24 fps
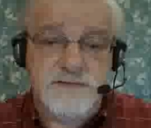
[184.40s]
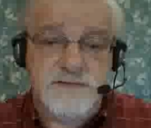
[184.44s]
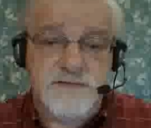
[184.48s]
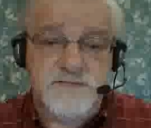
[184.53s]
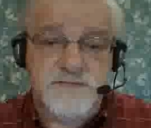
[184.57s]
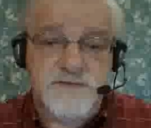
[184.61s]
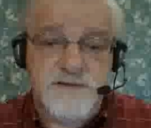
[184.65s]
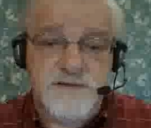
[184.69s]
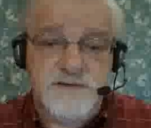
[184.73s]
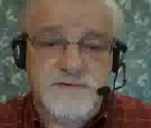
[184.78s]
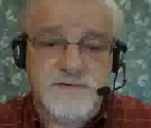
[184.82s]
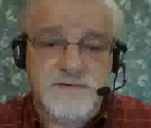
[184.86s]
the
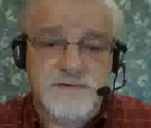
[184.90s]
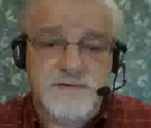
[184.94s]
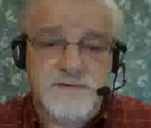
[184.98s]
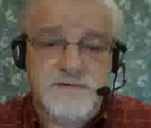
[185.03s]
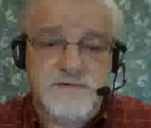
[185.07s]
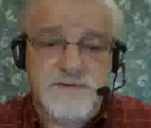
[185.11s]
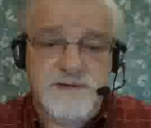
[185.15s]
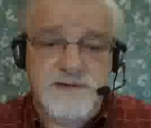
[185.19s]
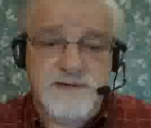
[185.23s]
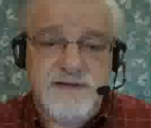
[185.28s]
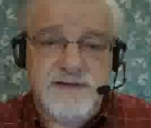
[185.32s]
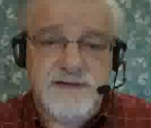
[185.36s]
founder of
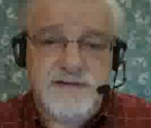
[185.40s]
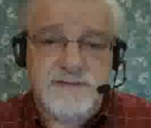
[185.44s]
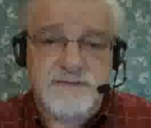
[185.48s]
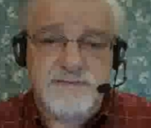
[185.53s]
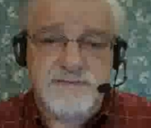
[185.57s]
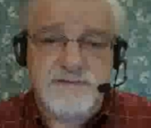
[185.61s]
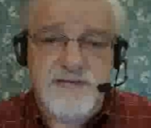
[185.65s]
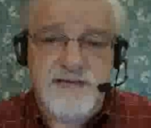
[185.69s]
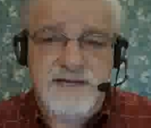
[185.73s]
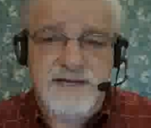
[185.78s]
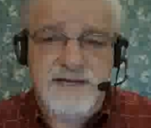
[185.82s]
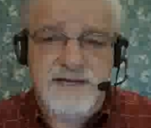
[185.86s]
a
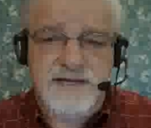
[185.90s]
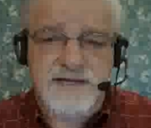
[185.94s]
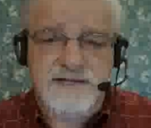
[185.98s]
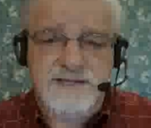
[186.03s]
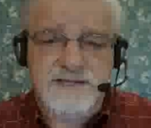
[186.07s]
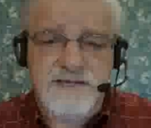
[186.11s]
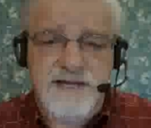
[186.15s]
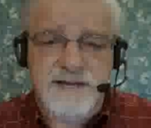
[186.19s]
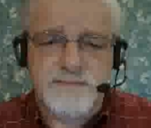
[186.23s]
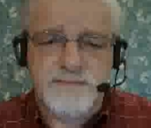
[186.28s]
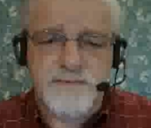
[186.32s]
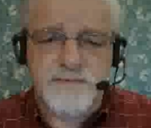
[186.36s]
uh,
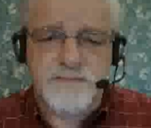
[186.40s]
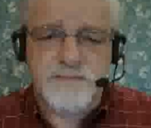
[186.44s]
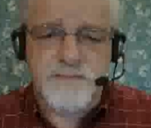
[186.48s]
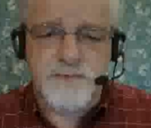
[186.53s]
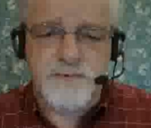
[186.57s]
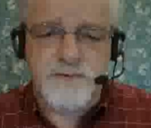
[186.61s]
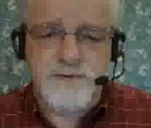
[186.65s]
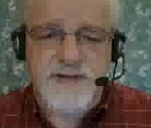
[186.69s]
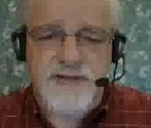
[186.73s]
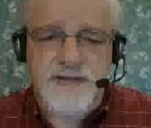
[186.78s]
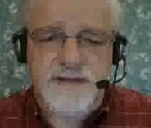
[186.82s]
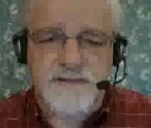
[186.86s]
type of
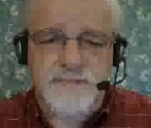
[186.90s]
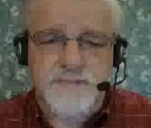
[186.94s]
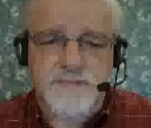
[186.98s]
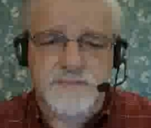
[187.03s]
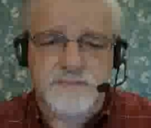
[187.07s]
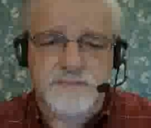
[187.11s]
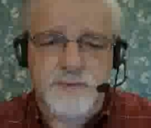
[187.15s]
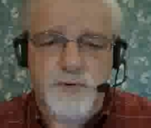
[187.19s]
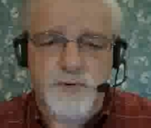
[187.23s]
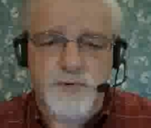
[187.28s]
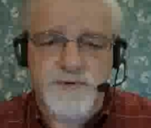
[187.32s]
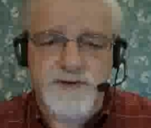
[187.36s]

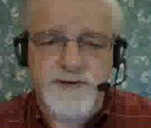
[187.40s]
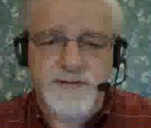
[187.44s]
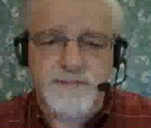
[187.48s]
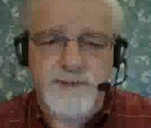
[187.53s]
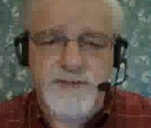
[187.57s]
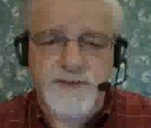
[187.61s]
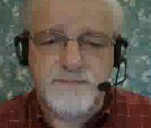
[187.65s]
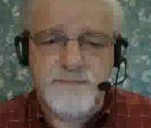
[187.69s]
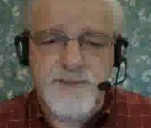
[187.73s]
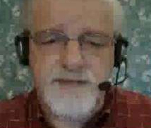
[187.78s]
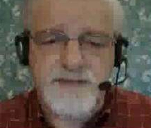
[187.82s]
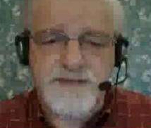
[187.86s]

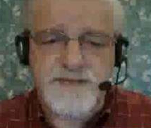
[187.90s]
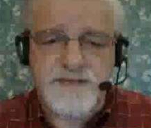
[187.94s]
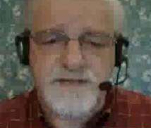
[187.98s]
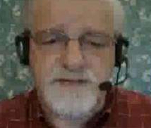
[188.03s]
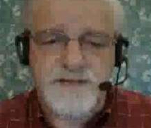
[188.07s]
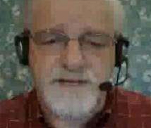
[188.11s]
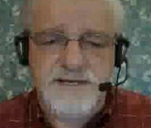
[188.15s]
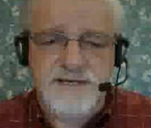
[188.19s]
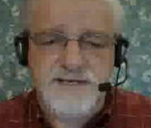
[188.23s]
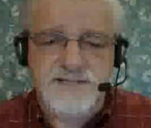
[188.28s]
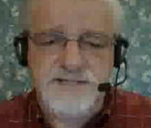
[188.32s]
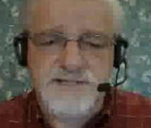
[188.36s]
programming
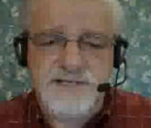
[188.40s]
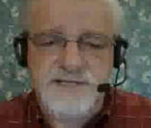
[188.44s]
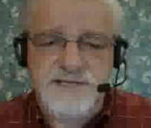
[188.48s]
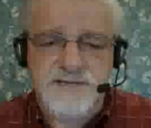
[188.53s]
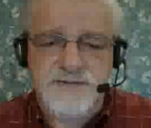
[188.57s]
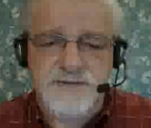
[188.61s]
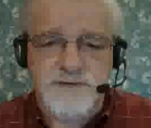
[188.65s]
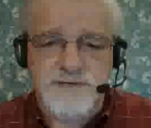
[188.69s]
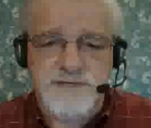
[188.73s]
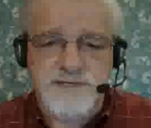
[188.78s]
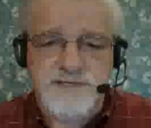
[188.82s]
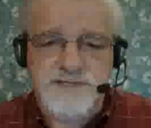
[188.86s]
methodology
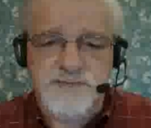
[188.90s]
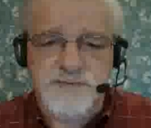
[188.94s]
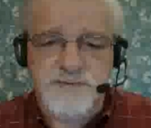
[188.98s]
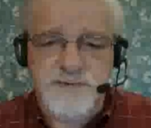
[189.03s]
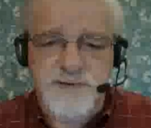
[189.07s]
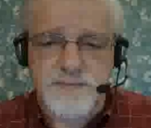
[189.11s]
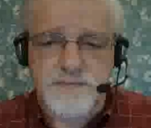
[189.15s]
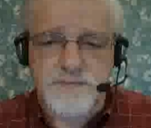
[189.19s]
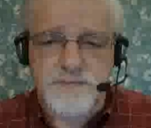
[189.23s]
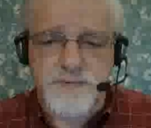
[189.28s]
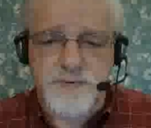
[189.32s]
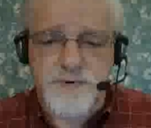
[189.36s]
called
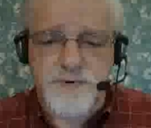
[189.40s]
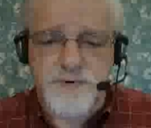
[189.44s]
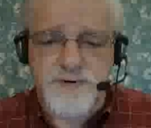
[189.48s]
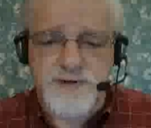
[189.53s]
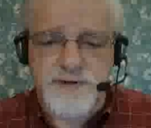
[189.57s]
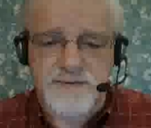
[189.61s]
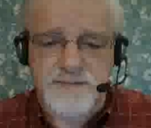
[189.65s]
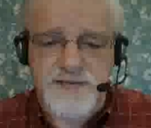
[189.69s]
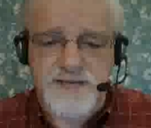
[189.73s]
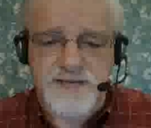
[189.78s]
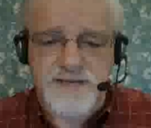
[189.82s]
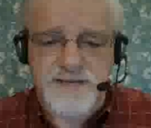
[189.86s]
extreme
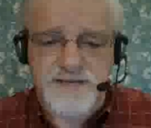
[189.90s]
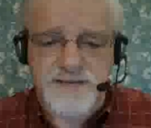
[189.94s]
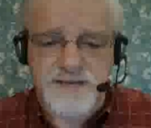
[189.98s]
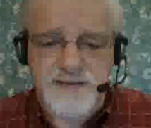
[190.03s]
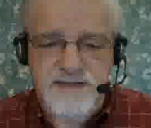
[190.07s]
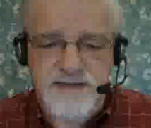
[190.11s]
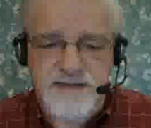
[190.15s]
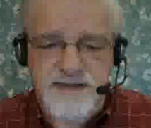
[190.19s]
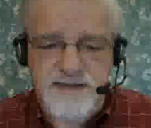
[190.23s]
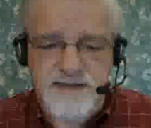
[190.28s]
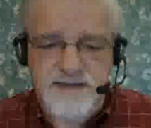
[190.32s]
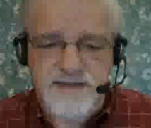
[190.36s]
programming,
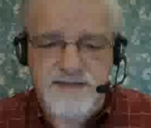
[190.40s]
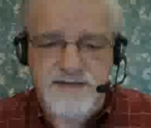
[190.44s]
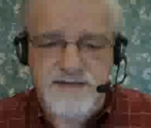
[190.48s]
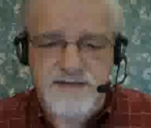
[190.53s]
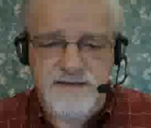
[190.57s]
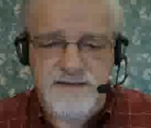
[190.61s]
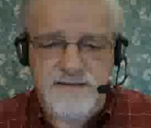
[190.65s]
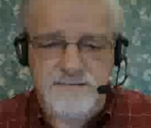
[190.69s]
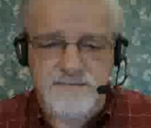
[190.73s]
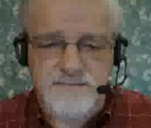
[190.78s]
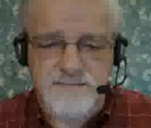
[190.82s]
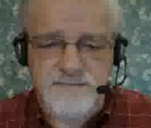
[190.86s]
and
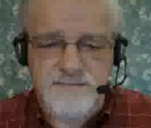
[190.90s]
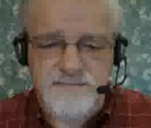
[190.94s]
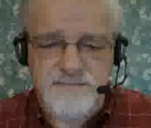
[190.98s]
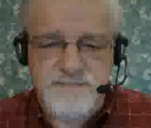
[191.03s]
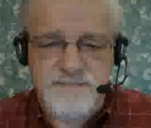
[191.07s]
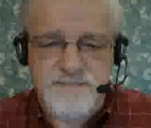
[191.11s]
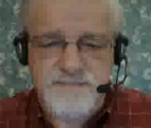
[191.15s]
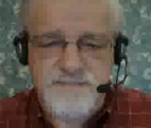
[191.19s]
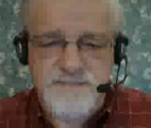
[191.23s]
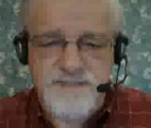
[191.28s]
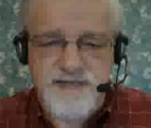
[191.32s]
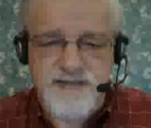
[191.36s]
um,
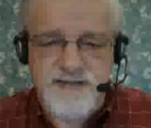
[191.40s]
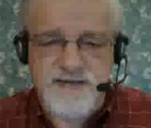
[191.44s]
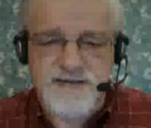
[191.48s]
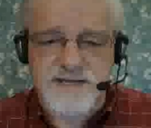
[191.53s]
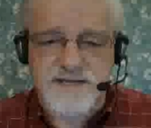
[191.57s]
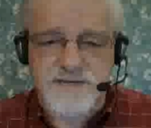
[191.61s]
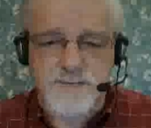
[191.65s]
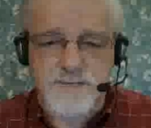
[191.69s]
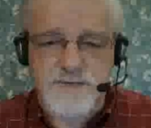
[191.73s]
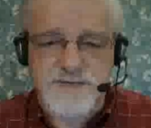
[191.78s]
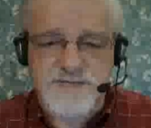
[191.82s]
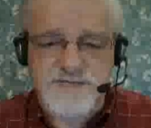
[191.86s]
an
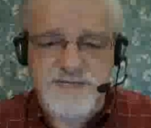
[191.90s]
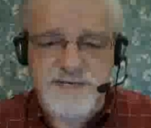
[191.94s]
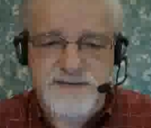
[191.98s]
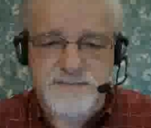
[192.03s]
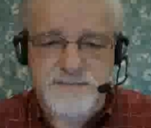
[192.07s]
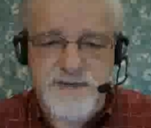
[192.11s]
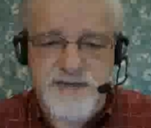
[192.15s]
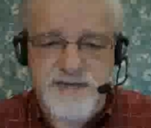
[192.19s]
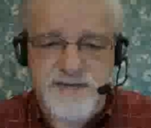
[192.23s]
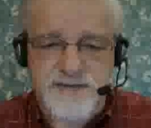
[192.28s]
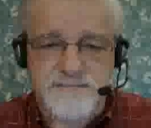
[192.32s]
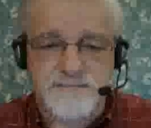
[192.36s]
interesting
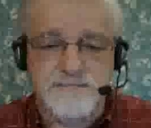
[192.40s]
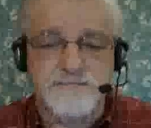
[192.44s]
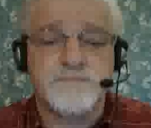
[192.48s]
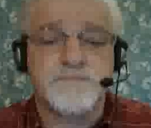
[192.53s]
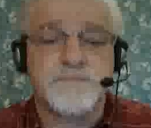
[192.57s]
man.